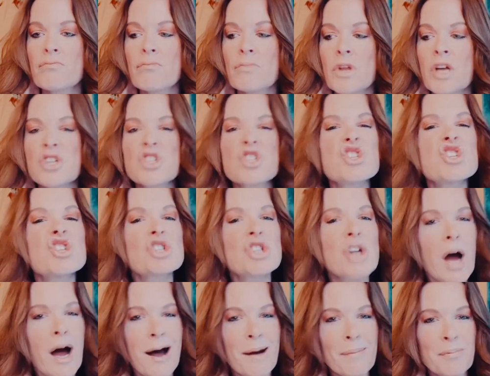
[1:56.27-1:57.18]

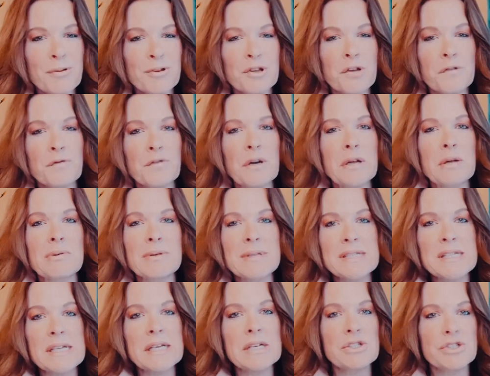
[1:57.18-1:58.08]
stop the
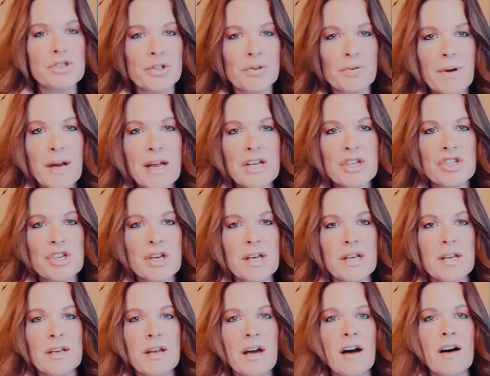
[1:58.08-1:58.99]
frequency and duration